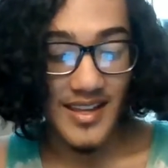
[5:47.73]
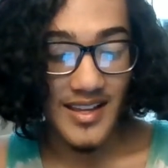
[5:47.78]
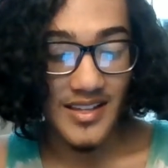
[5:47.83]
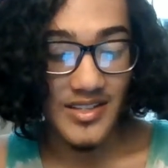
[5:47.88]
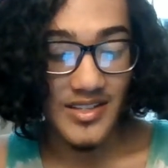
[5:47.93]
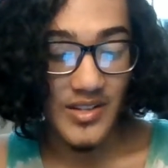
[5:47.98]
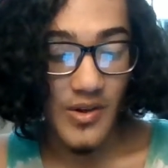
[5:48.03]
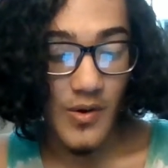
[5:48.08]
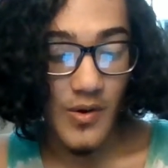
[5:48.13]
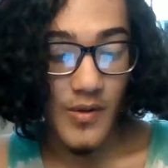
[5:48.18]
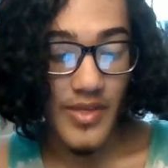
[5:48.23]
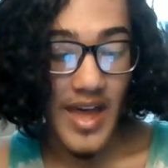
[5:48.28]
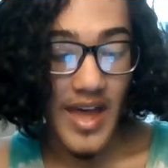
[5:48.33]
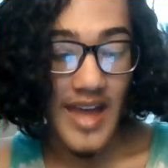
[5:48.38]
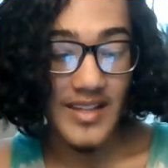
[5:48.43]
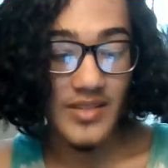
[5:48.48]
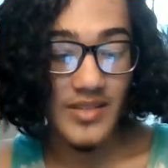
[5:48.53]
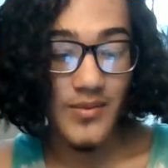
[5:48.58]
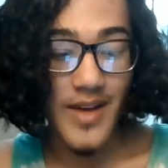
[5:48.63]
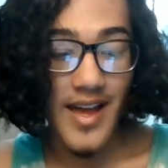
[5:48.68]
So
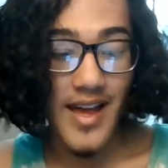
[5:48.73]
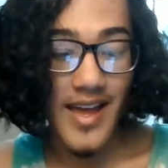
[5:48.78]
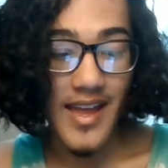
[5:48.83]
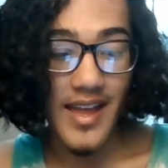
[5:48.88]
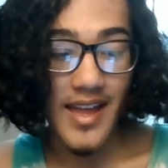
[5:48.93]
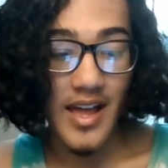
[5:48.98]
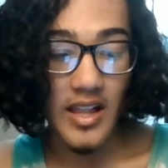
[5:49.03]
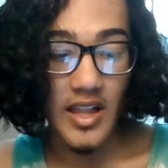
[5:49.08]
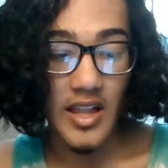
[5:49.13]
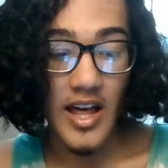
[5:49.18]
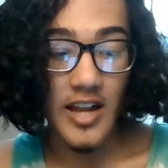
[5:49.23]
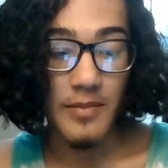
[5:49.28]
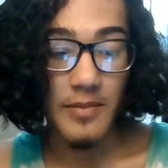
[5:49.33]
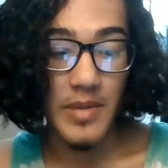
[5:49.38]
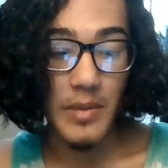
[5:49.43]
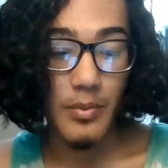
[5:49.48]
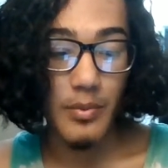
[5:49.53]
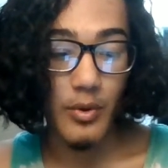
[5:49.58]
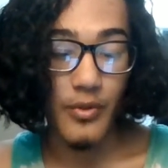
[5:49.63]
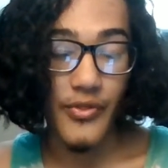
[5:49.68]
that's why a lot of
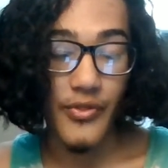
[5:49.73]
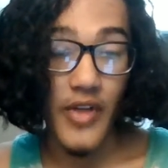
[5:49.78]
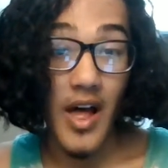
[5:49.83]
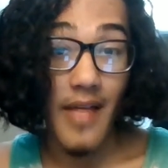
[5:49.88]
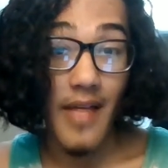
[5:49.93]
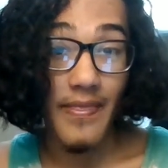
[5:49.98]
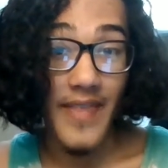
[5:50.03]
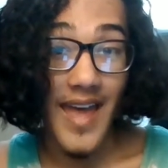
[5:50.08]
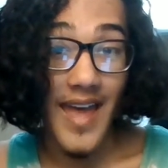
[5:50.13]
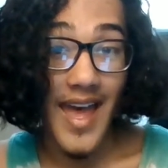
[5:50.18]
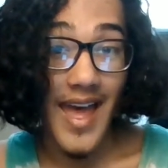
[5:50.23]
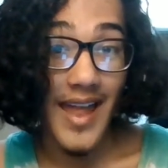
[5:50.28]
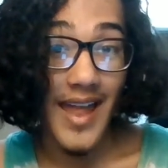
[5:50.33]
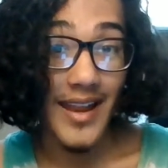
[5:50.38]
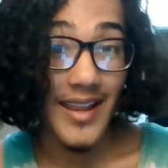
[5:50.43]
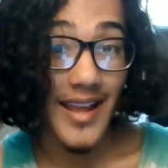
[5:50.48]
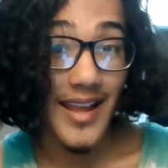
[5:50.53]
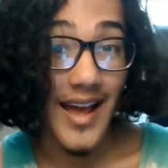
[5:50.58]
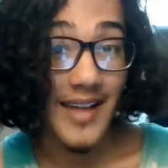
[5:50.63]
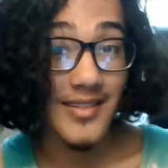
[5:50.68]
people thought that
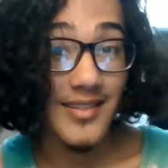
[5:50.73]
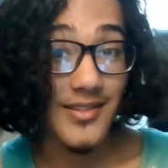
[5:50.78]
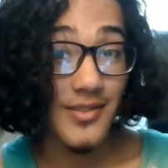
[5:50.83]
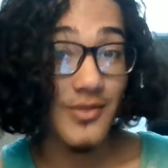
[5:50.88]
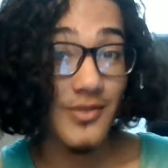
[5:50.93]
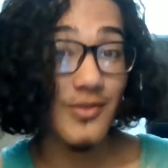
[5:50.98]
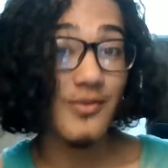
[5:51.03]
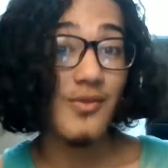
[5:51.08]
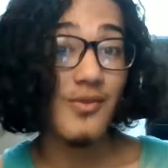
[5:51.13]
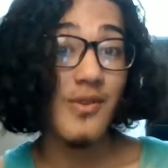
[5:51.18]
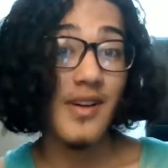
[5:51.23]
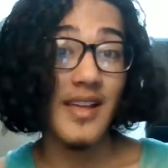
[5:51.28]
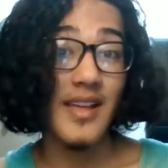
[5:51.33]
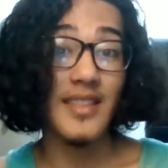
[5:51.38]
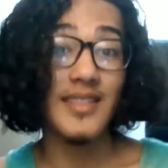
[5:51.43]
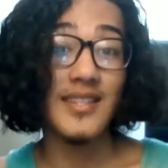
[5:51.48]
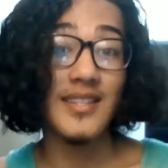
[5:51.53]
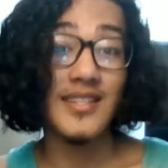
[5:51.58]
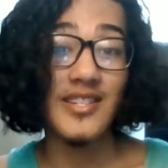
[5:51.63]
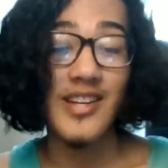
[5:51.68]
Yasu in
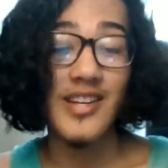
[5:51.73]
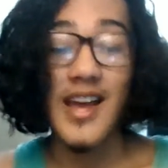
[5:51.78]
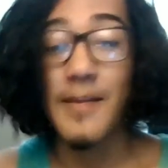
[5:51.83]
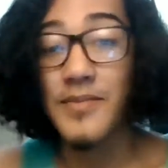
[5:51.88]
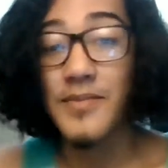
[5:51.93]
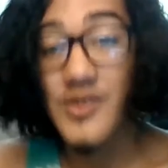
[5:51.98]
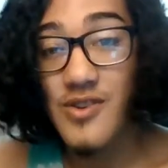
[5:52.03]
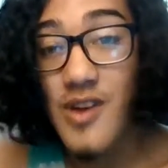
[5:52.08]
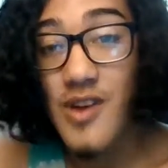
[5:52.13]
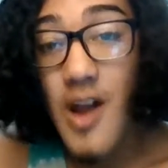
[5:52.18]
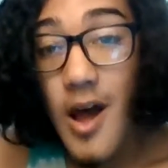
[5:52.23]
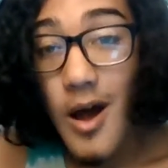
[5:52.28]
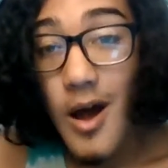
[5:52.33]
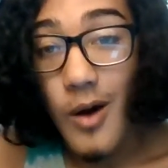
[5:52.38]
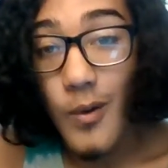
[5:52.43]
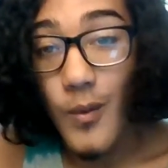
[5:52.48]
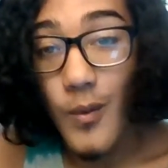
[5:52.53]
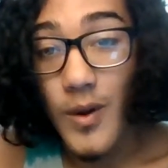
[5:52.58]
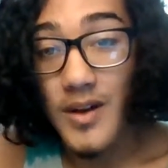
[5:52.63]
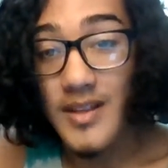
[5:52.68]
this chapter
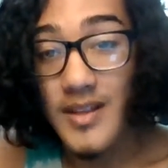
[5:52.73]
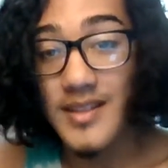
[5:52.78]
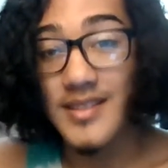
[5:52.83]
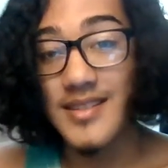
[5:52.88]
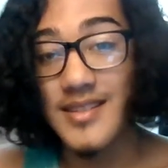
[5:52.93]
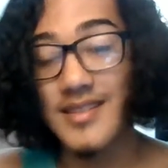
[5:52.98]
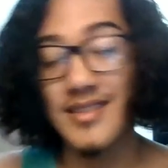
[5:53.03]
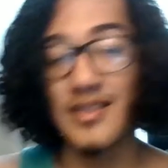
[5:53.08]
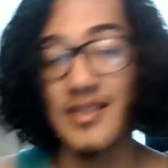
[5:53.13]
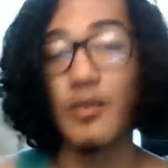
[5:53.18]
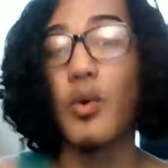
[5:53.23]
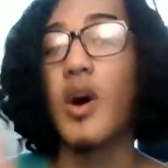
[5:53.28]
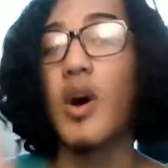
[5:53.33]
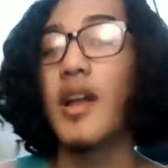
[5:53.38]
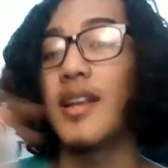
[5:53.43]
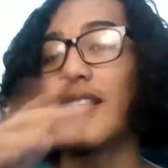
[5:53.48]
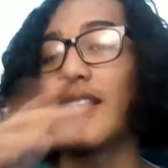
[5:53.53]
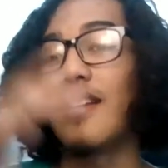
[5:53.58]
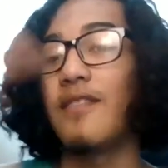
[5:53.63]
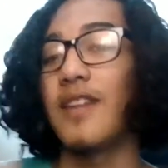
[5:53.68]
was the one
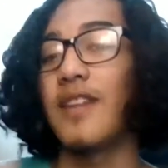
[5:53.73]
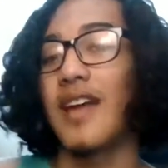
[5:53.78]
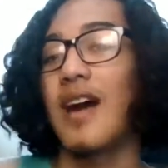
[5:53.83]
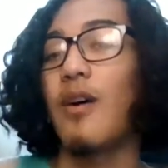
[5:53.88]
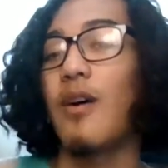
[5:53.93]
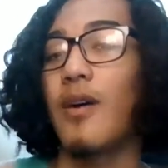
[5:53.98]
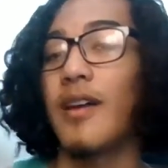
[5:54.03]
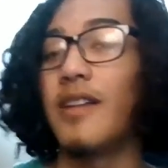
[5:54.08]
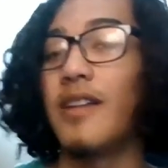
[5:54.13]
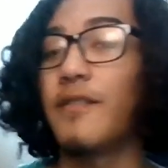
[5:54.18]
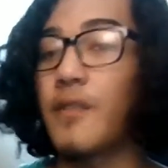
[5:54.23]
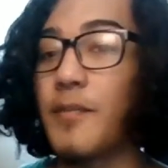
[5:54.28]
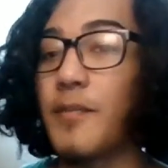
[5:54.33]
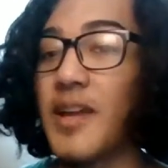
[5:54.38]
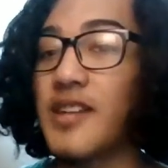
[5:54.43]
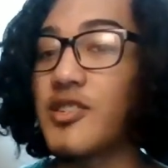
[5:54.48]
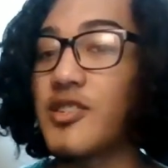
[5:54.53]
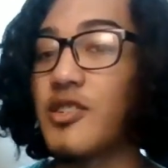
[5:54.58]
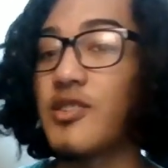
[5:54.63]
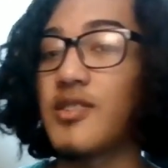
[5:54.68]
giving out
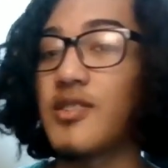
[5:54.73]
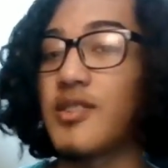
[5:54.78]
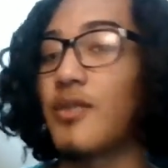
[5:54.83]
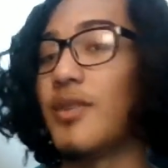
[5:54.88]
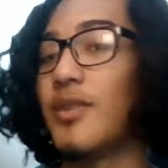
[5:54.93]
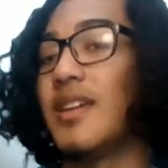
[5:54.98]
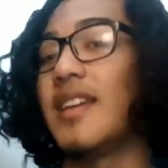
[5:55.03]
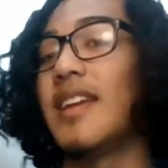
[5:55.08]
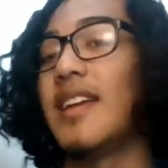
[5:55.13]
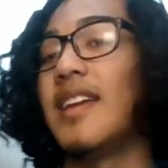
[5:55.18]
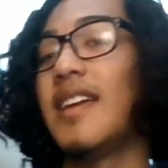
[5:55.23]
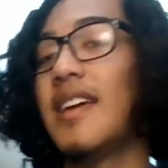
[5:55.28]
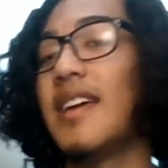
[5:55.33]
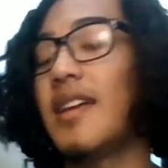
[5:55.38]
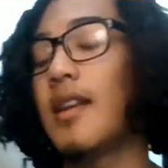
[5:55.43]
information so he could get